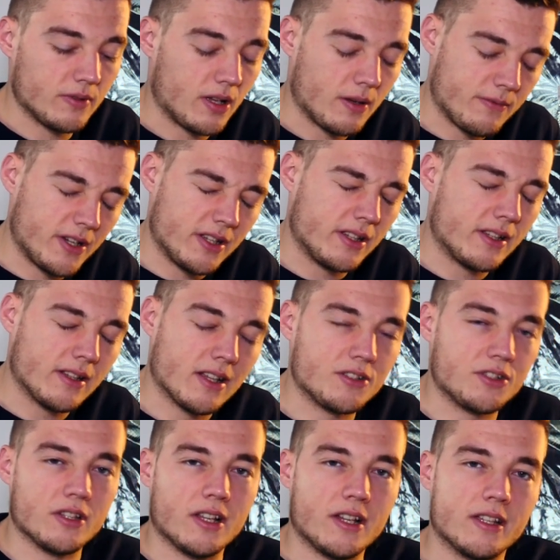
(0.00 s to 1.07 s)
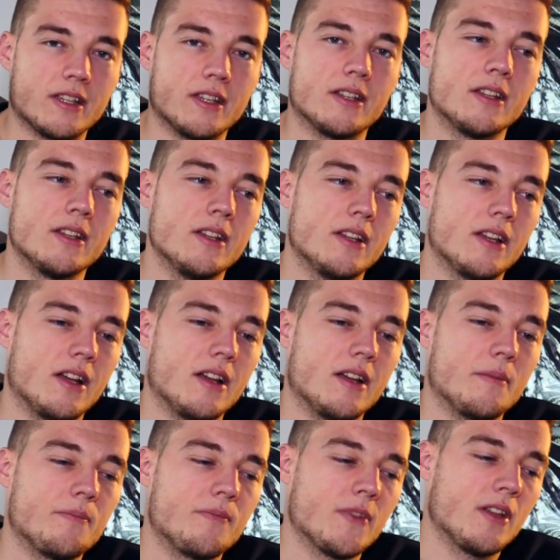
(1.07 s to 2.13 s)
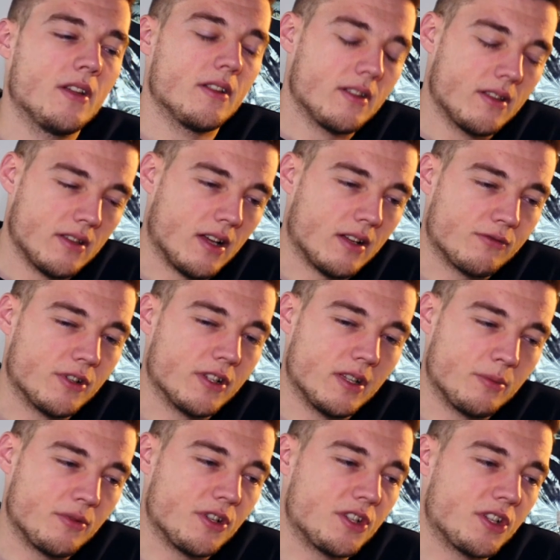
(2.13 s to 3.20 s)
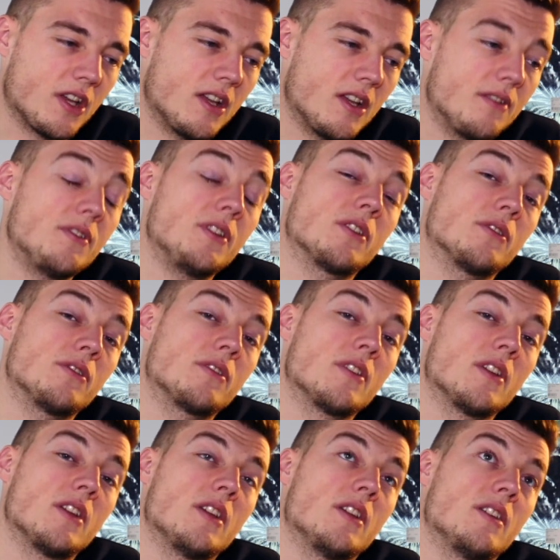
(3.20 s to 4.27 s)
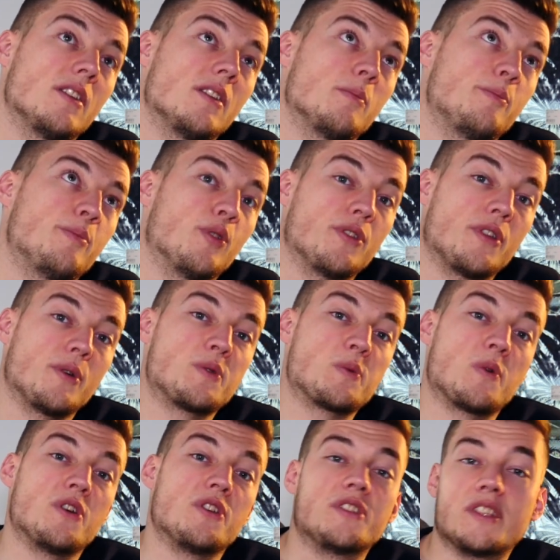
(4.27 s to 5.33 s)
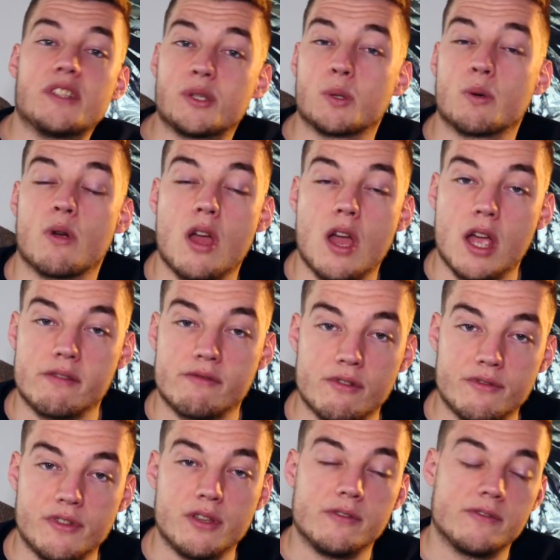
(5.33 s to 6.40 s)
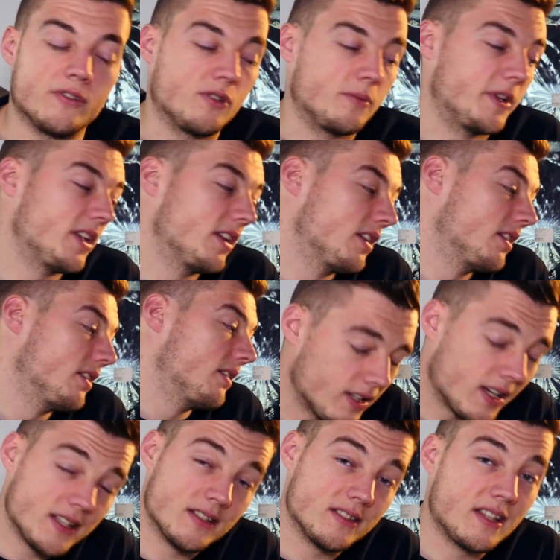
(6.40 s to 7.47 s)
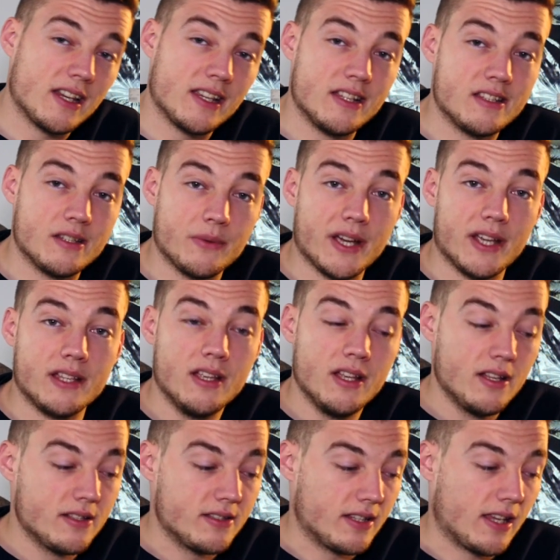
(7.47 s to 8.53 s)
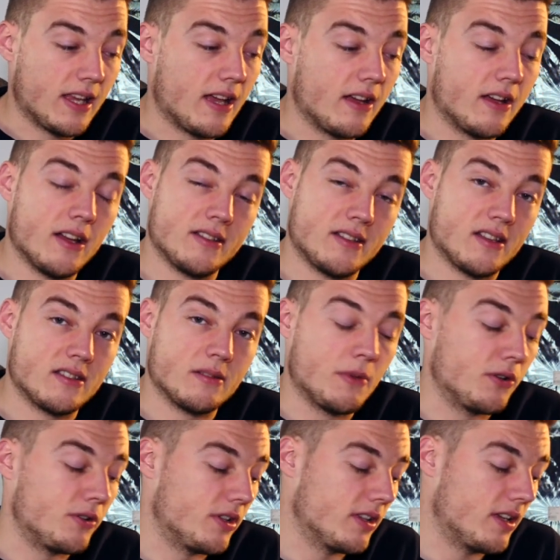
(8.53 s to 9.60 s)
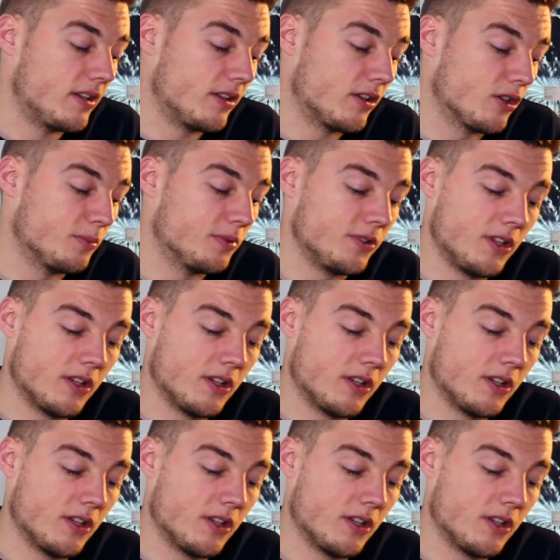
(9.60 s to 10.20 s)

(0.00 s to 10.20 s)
I'm really glad you like it. I'd really appreciate it if you could put those words into a review for me. That is a dead easy way to get a testimonial like your couple.